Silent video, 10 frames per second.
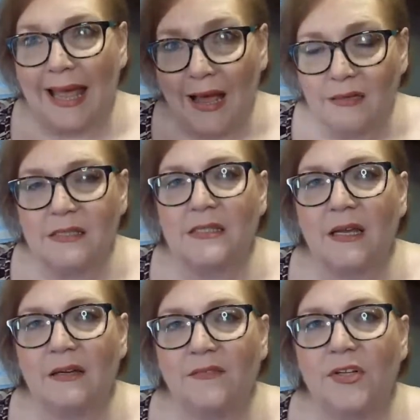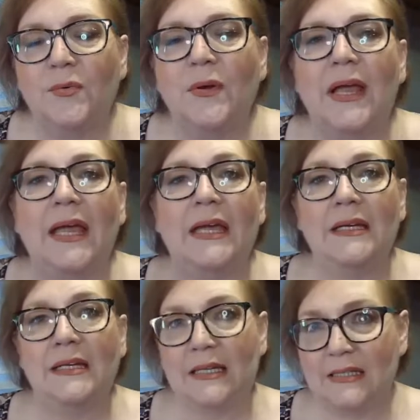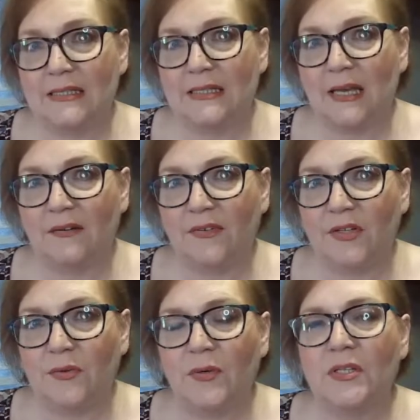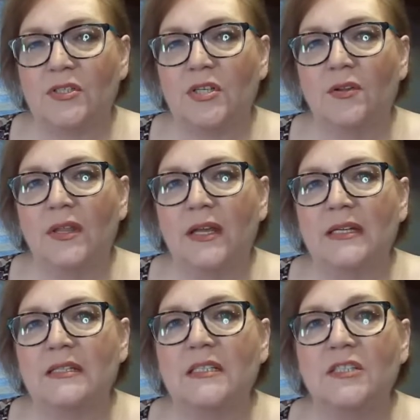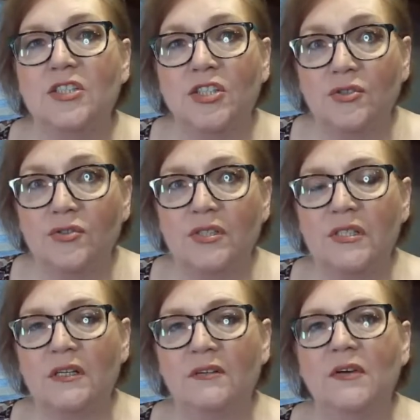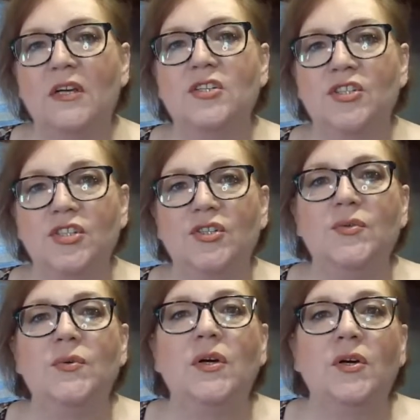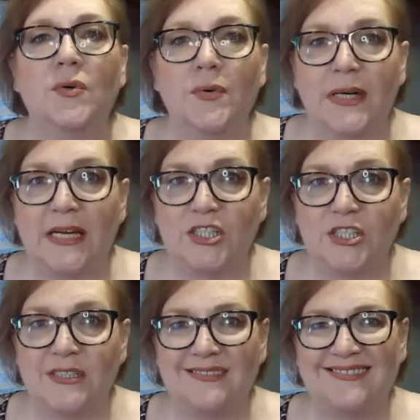outside of you and inside of you, so that it's conducive to creation.